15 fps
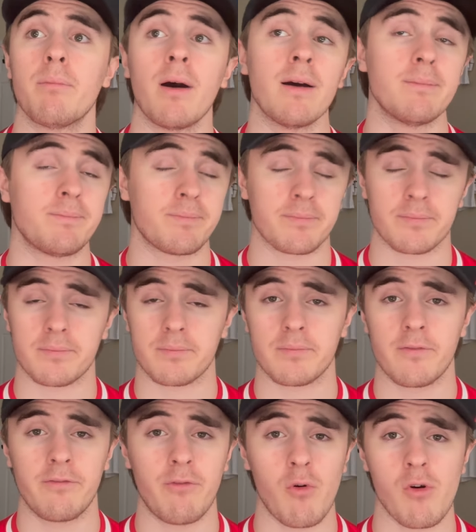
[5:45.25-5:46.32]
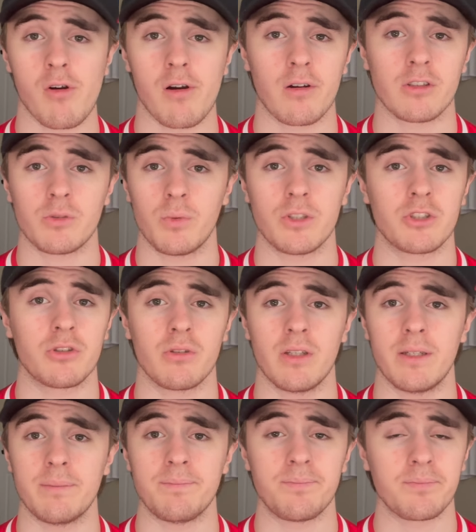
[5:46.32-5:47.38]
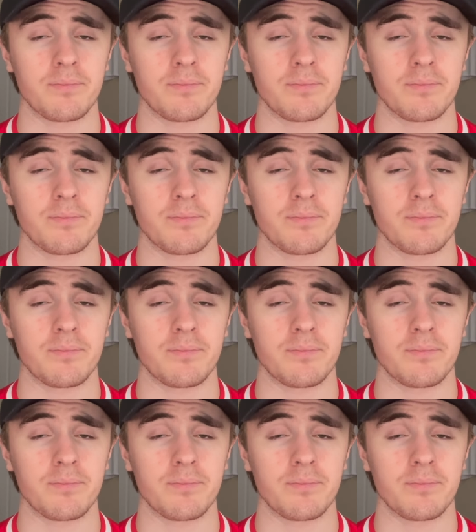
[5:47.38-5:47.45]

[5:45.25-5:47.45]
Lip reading: But for Switzerland,